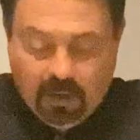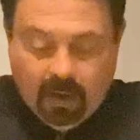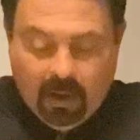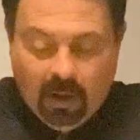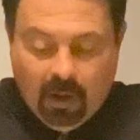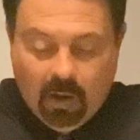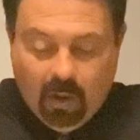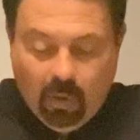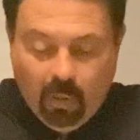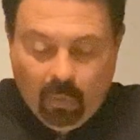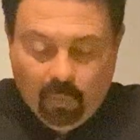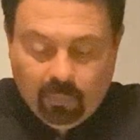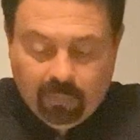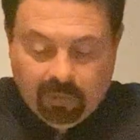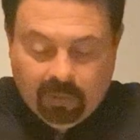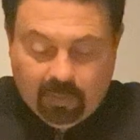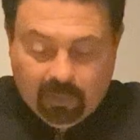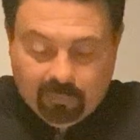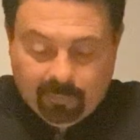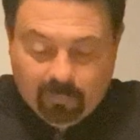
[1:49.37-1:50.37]
All
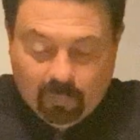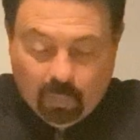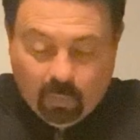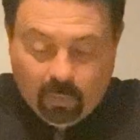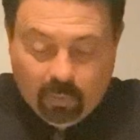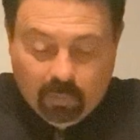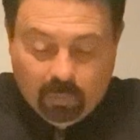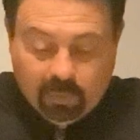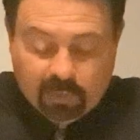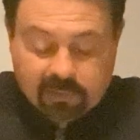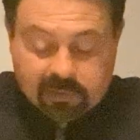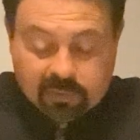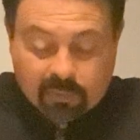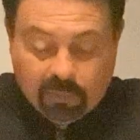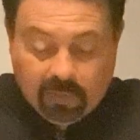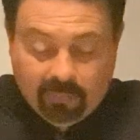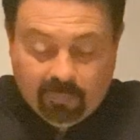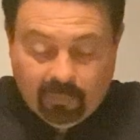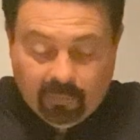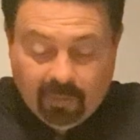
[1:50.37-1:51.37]
therefore,
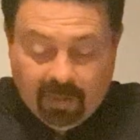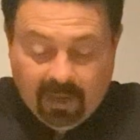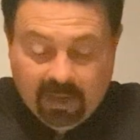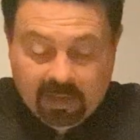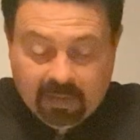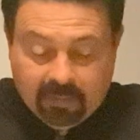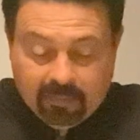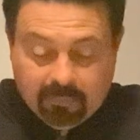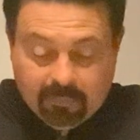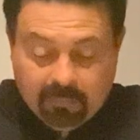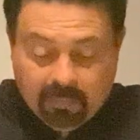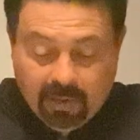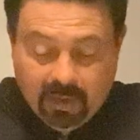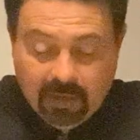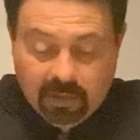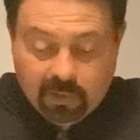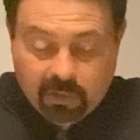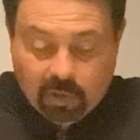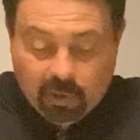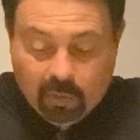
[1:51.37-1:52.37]
whatsoever they
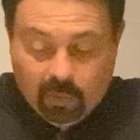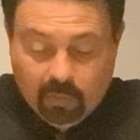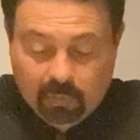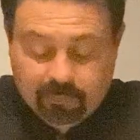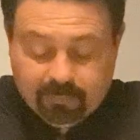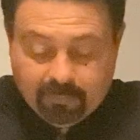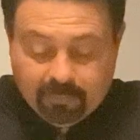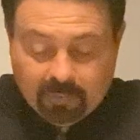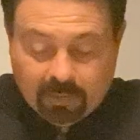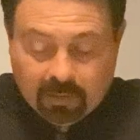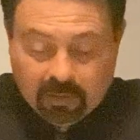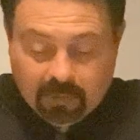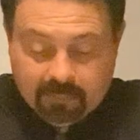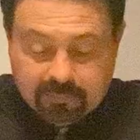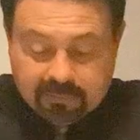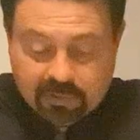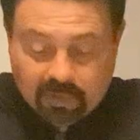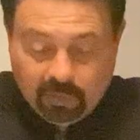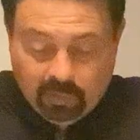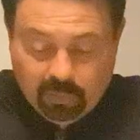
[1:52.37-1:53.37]
bid you,
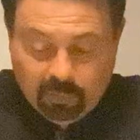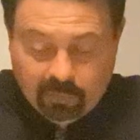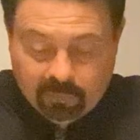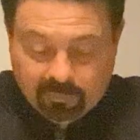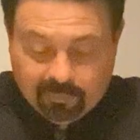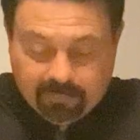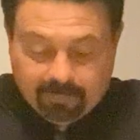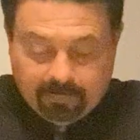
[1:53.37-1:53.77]
observe.